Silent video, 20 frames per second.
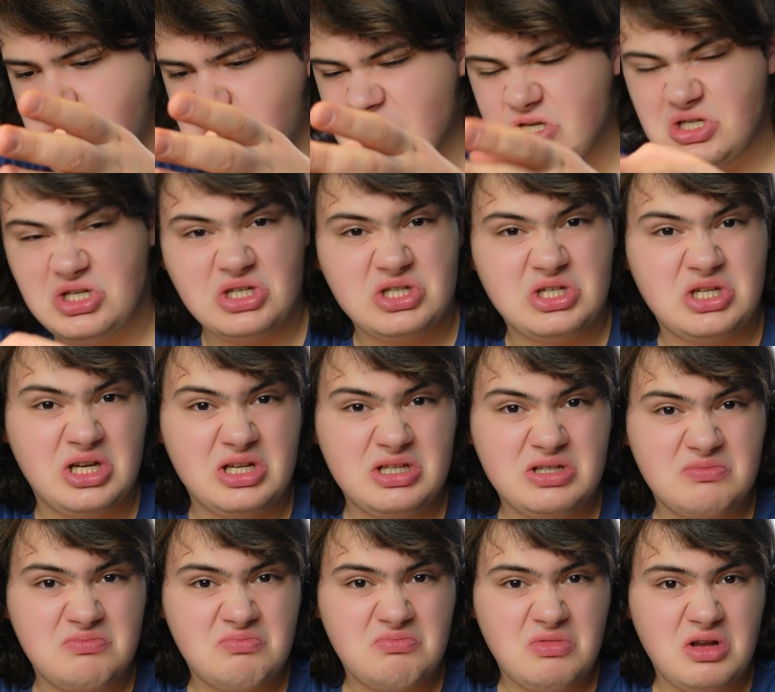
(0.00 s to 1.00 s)
It just
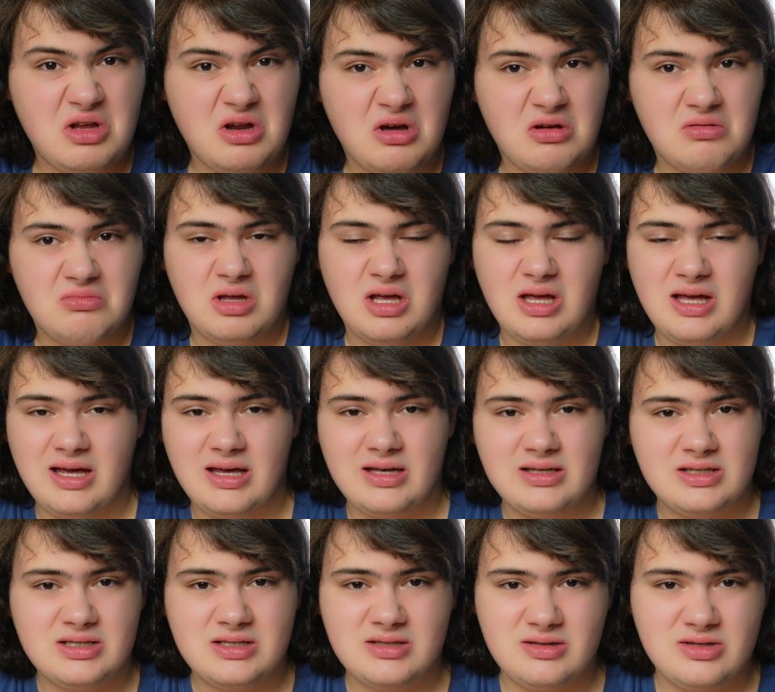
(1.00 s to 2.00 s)
is, you know.
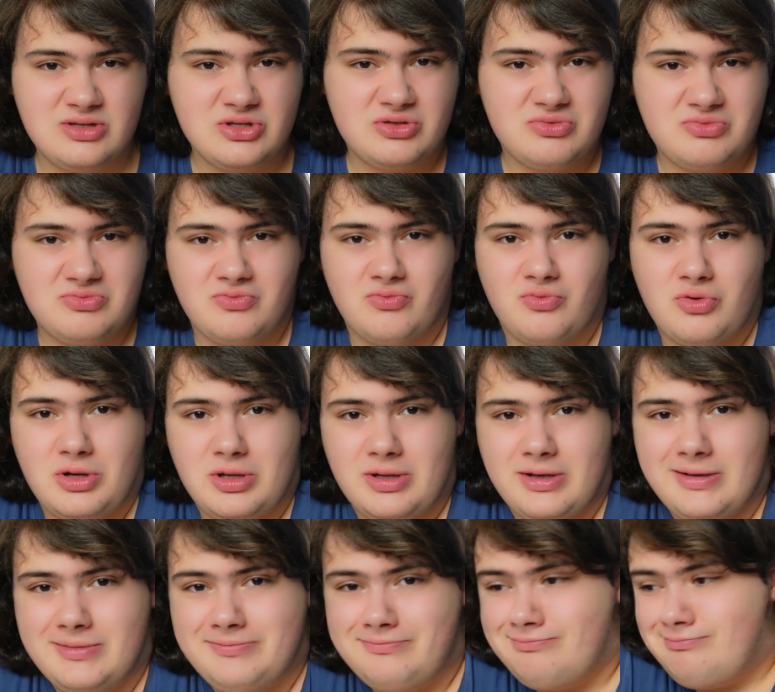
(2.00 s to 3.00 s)
It's just
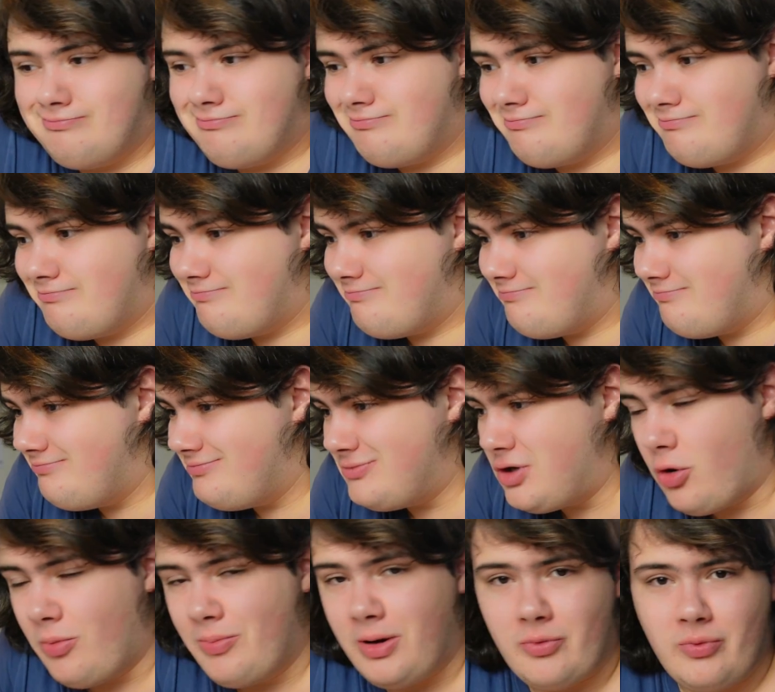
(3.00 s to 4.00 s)
really
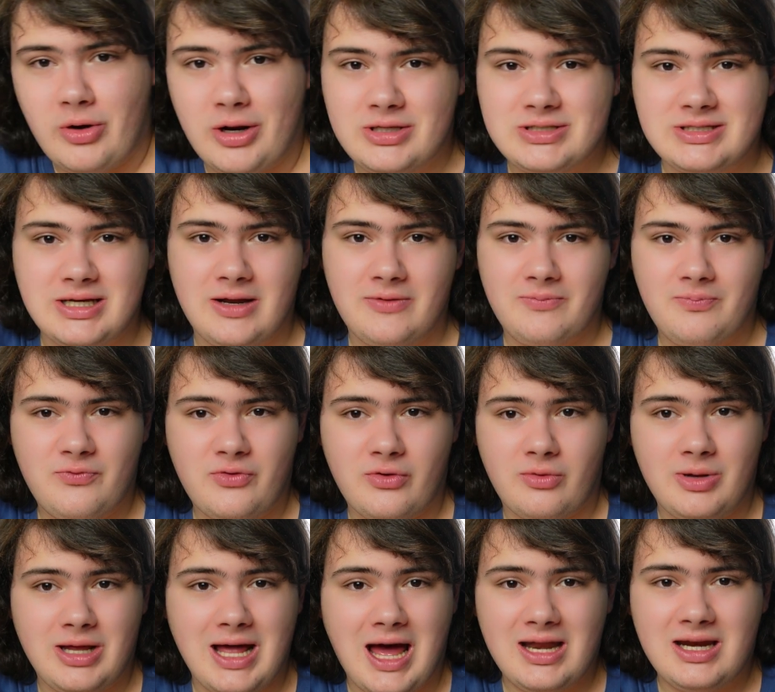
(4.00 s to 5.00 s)
no better way to say it
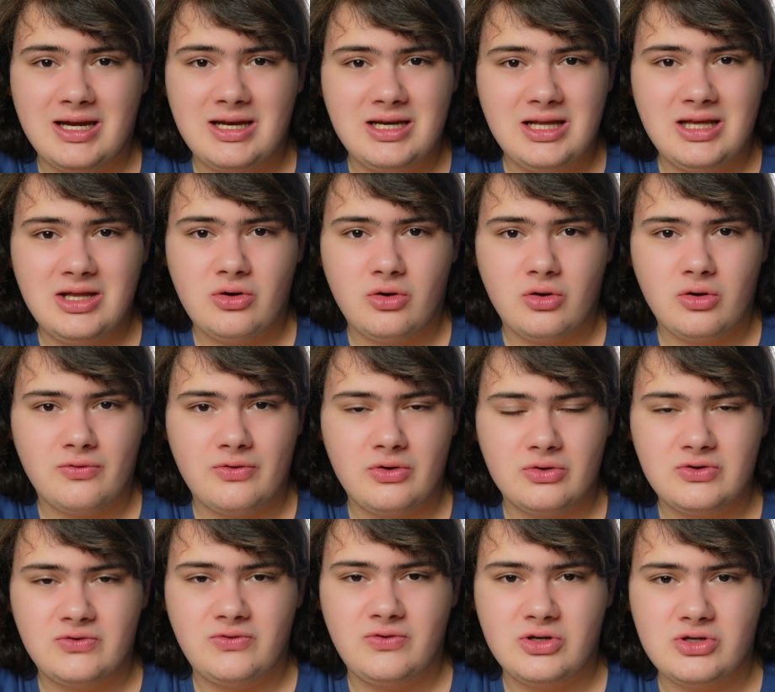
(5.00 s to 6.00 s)
for me. I didn't need all of
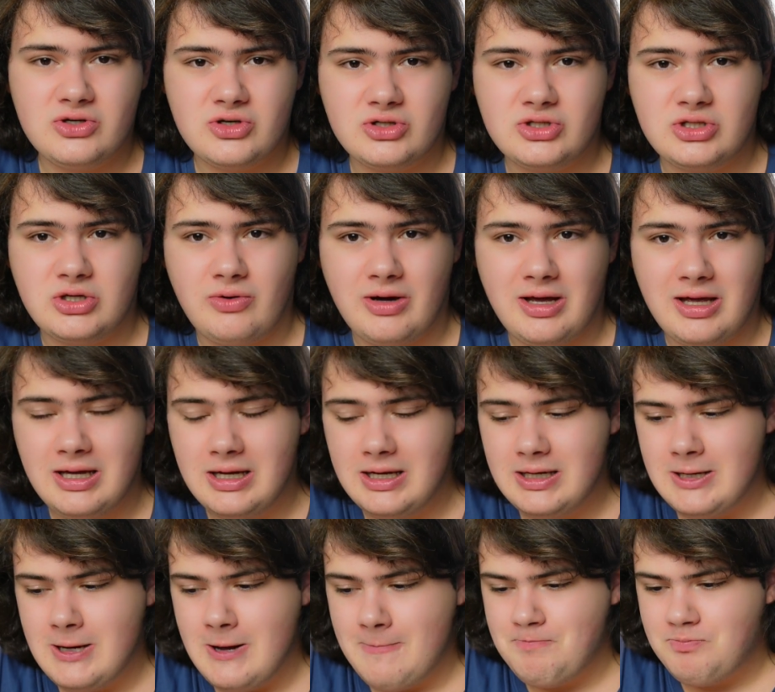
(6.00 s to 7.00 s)
those features, so I,
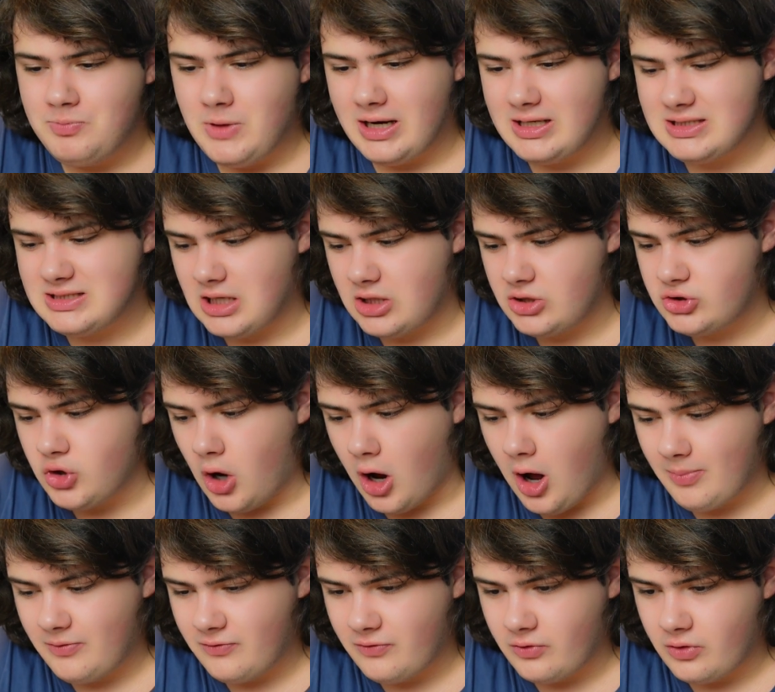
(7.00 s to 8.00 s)
I decided to
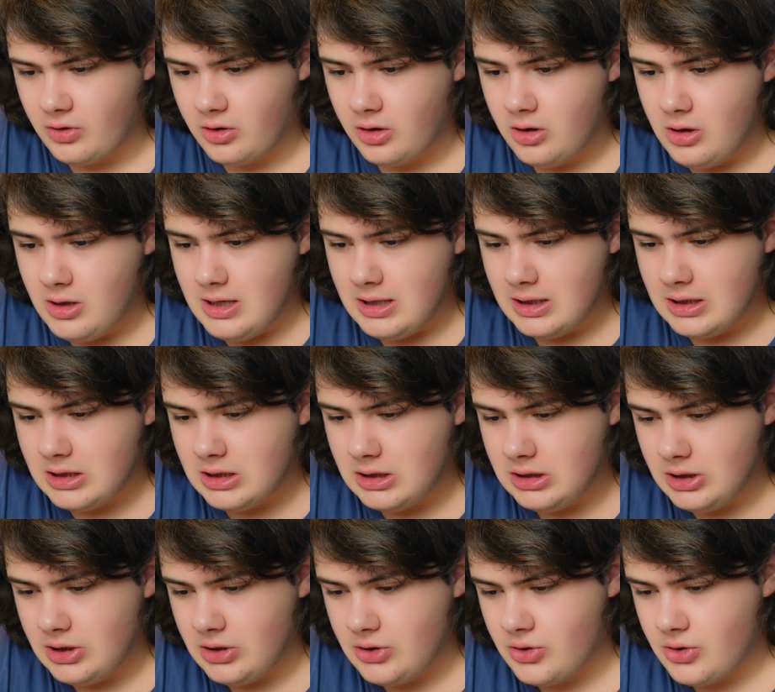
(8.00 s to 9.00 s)
opt for a
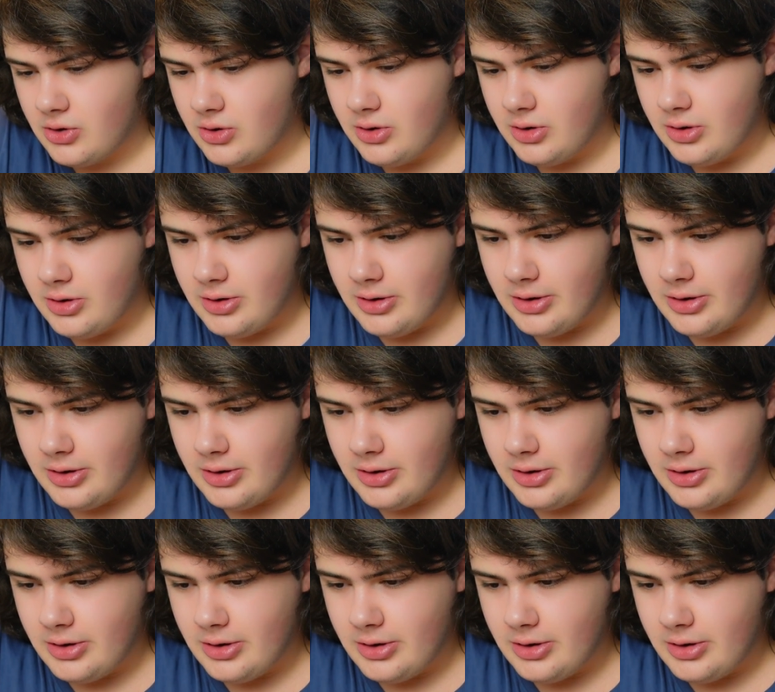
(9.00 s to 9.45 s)
cleaner,